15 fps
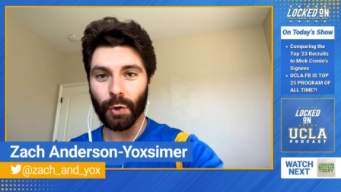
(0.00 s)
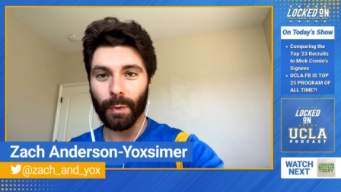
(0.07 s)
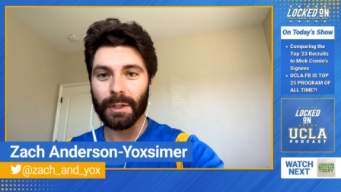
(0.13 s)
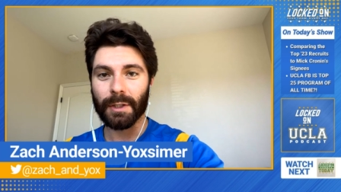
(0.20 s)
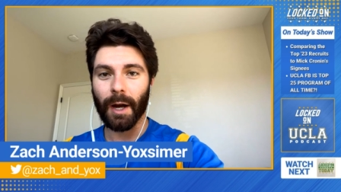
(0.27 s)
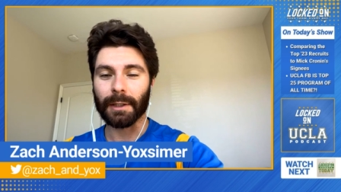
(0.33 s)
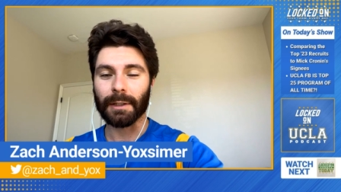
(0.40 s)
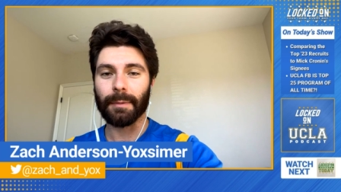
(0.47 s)
We
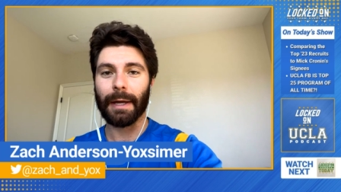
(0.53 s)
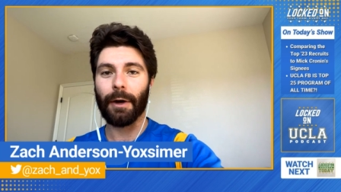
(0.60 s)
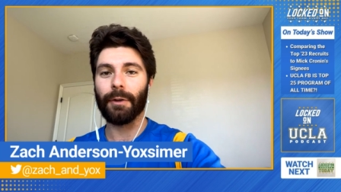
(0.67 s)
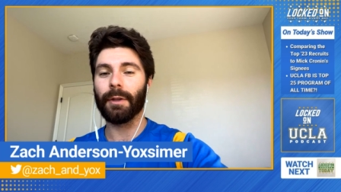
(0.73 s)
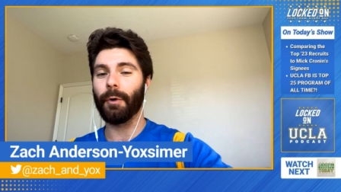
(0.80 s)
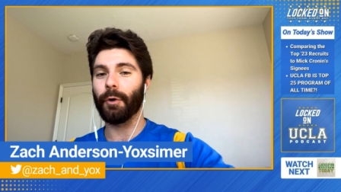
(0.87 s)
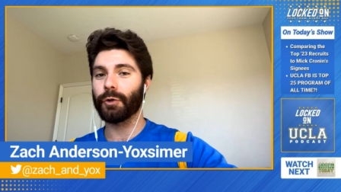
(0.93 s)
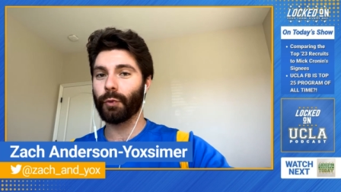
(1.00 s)
talked about in
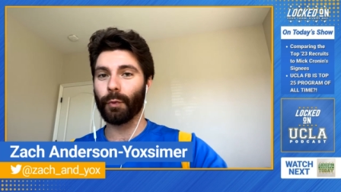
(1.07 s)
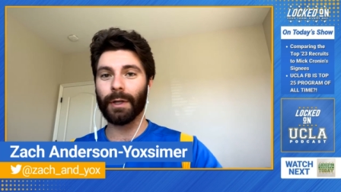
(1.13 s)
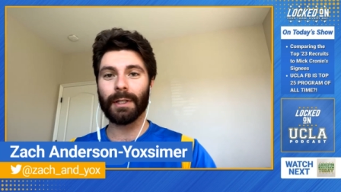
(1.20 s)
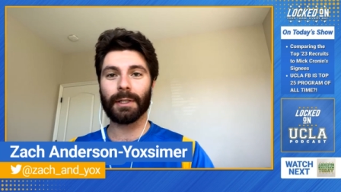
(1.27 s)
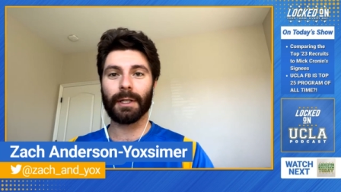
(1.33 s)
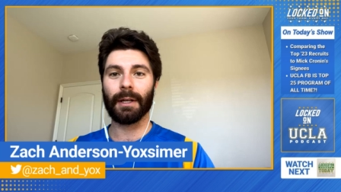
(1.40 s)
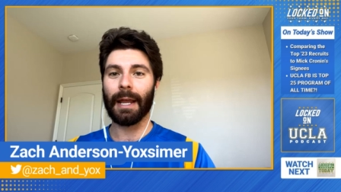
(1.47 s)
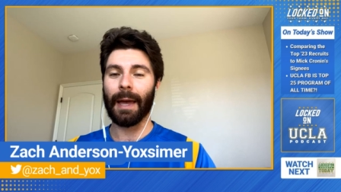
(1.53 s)
the most
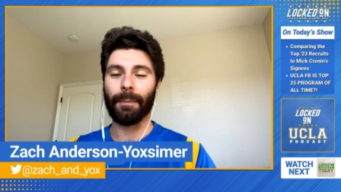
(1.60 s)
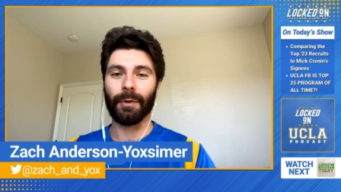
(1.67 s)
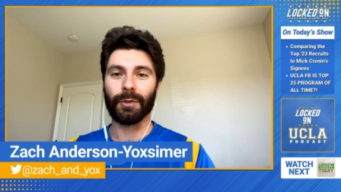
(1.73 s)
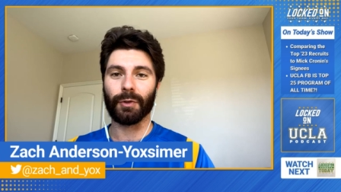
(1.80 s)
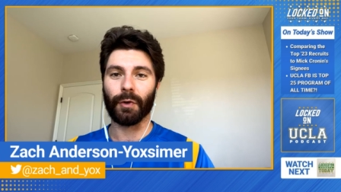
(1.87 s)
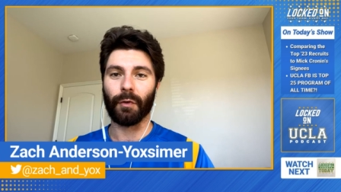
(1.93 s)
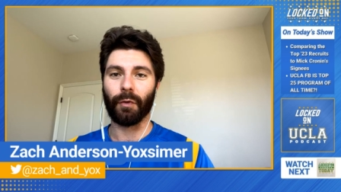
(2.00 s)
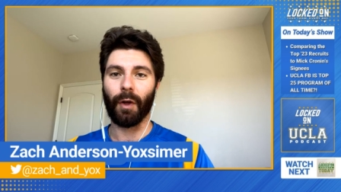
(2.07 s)
recent
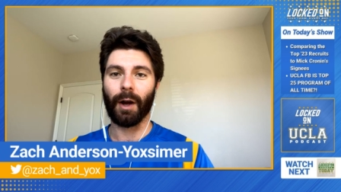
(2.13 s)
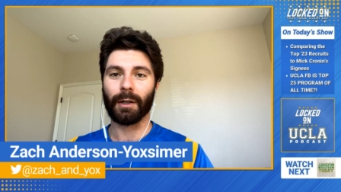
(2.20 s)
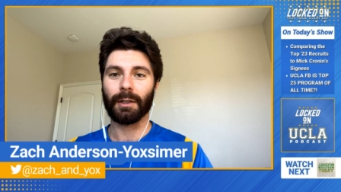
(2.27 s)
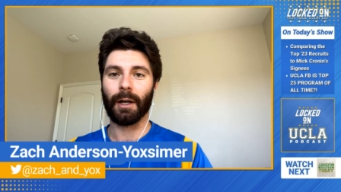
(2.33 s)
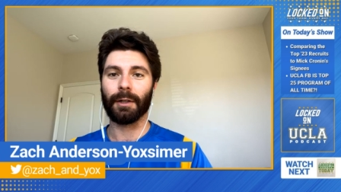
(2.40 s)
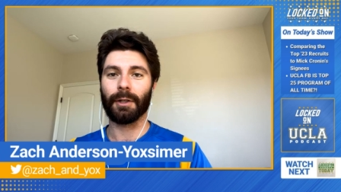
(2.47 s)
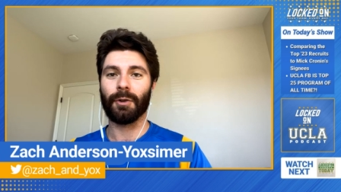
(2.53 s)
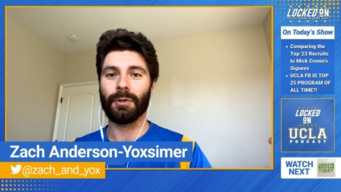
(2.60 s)
episode of Locked
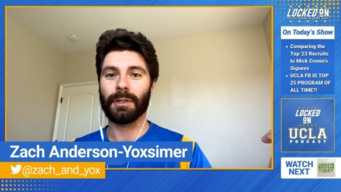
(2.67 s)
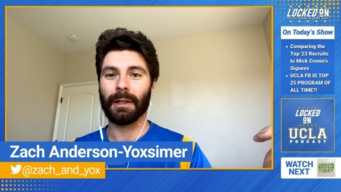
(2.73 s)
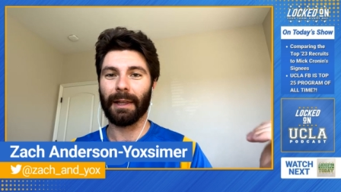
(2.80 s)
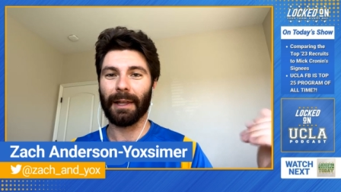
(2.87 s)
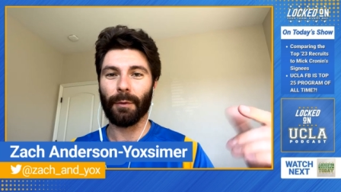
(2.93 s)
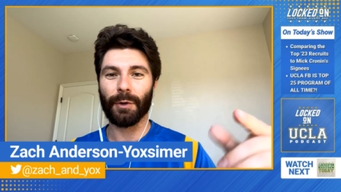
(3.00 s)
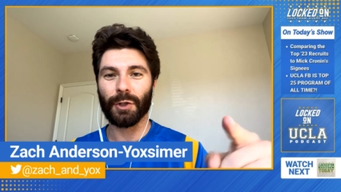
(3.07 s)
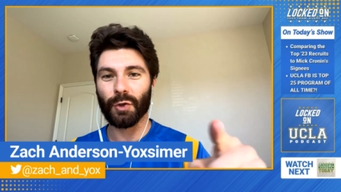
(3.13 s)
On
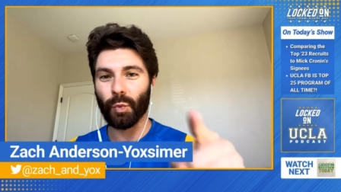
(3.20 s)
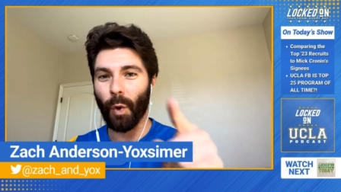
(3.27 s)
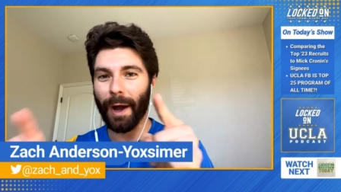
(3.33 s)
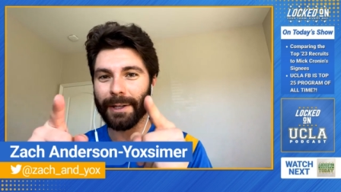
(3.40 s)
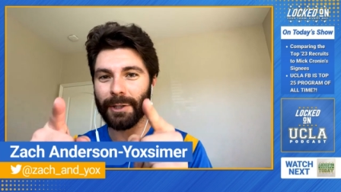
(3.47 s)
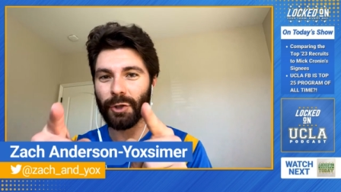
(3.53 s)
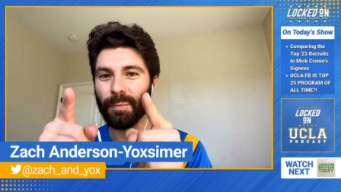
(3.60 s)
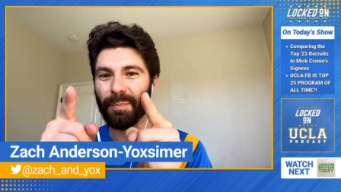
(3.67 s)
UCLA, which is why
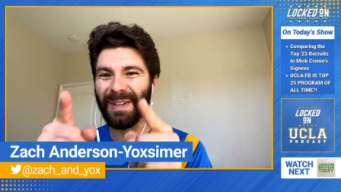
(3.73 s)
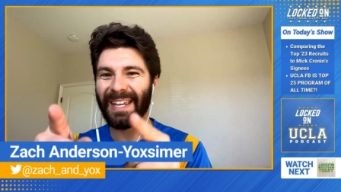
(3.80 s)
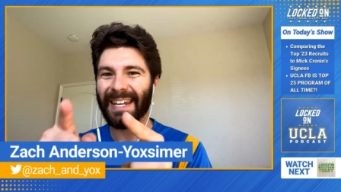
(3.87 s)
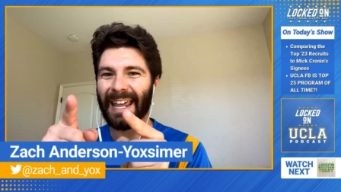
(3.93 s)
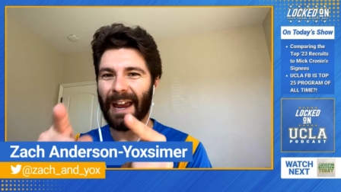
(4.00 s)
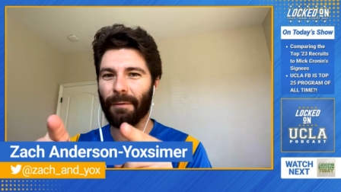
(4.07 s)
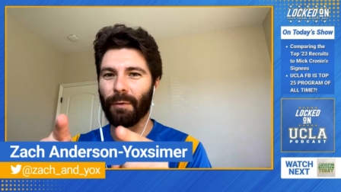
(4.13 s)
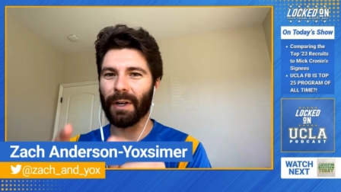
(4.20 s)
he should be an
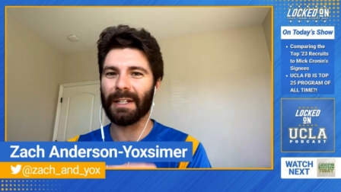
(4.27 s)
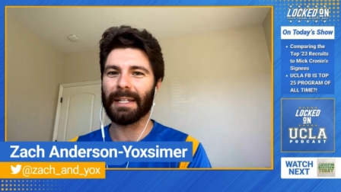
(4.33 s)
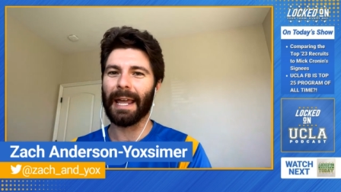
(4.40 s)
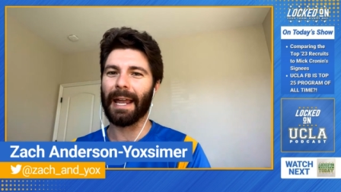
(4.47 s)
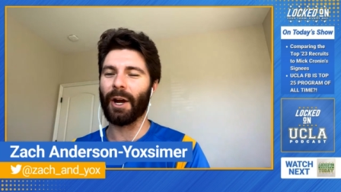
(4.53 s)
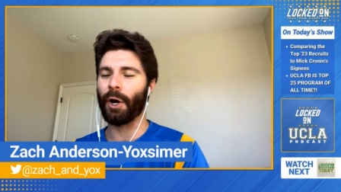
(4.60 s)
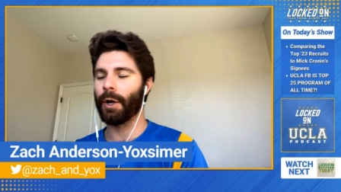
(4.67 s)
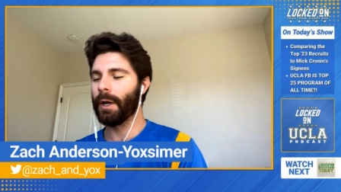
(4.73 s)

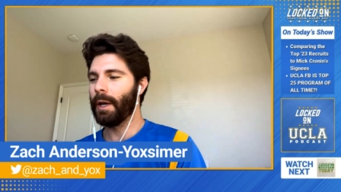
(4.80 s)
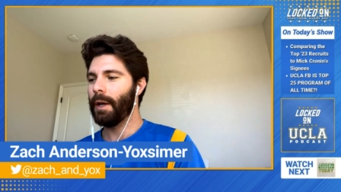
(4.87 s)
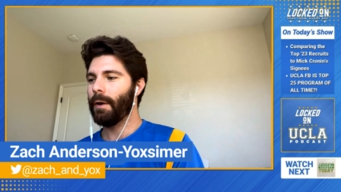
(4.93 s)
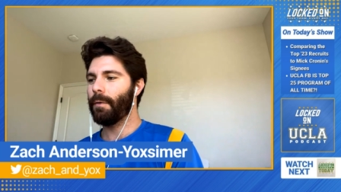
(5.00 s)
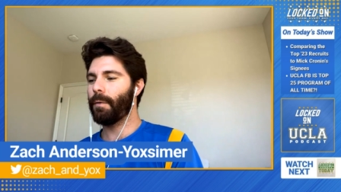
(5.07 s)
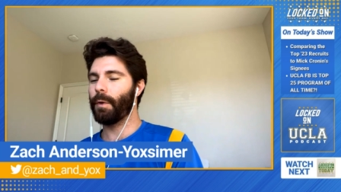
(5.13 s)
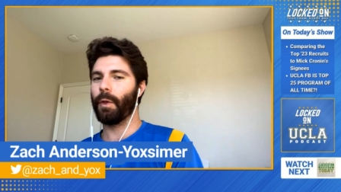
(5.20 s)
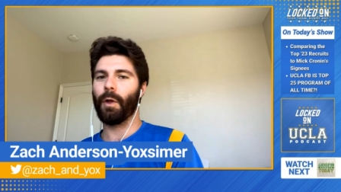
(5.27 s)
everydayer
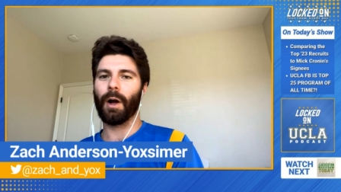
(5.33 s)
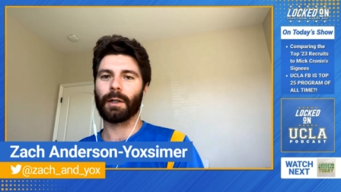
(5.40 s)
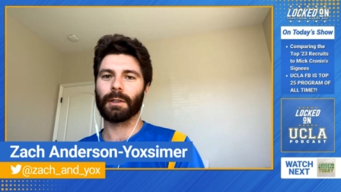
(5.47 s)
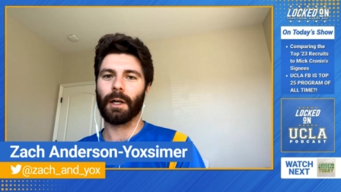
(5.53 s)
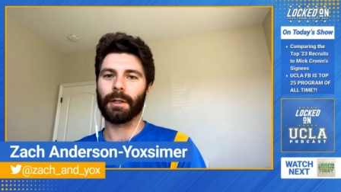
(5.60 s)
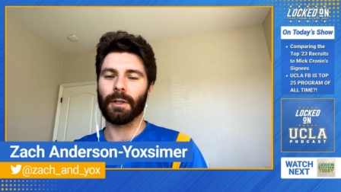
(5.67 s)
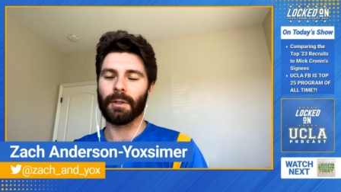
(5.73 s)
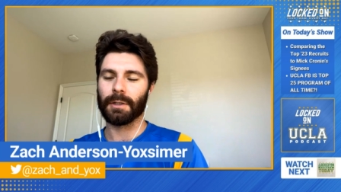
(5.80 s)
for the Locked
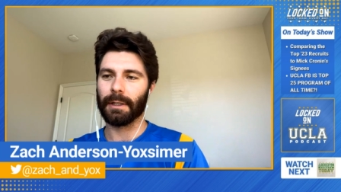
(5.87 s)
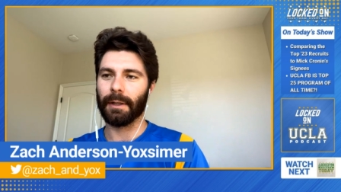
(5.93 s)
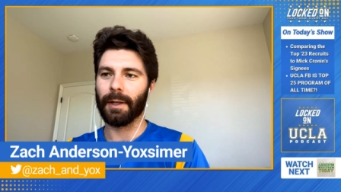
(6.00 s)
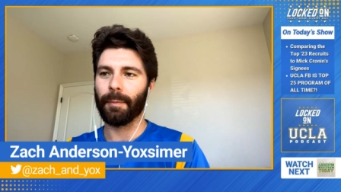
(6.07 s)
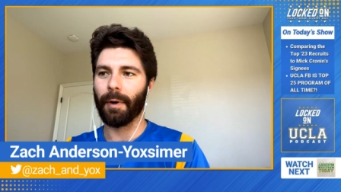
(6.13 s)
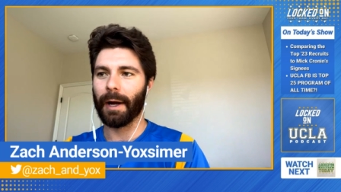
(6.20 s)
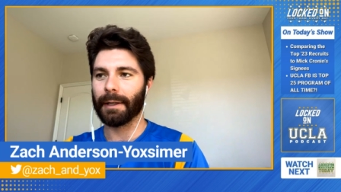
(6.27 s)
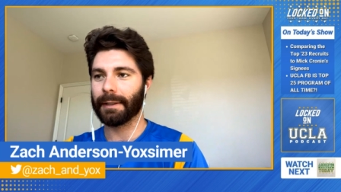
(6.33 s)
On UCLA
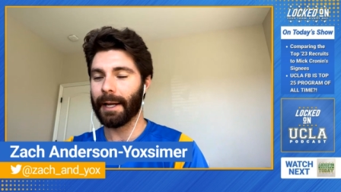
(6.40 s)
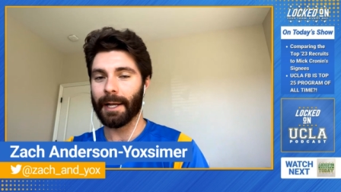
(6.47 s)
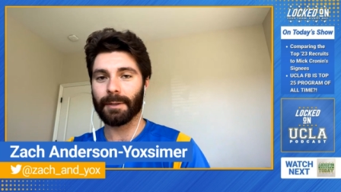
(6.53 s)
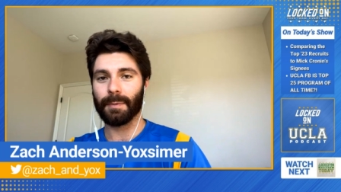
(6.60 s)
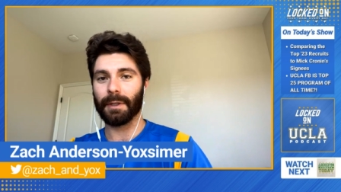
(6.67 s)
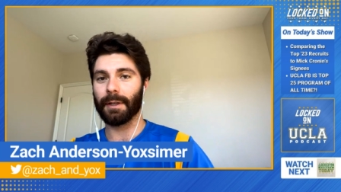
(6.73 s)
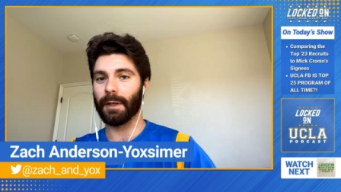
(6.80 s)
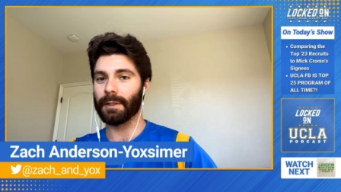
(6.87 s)
podcast
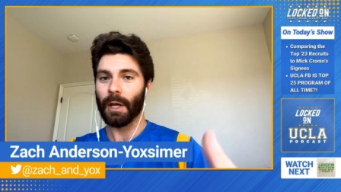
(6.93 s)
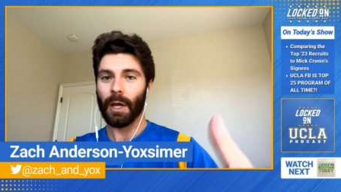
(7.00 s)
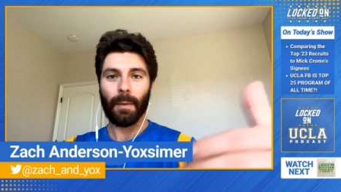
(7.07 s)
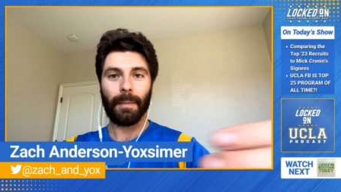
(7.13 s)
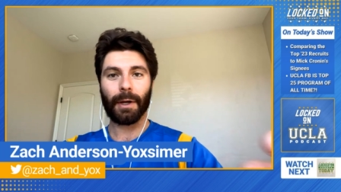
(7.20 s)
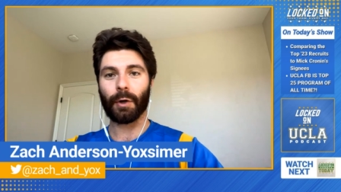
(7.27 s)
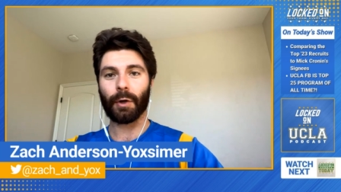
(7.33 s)
because Mick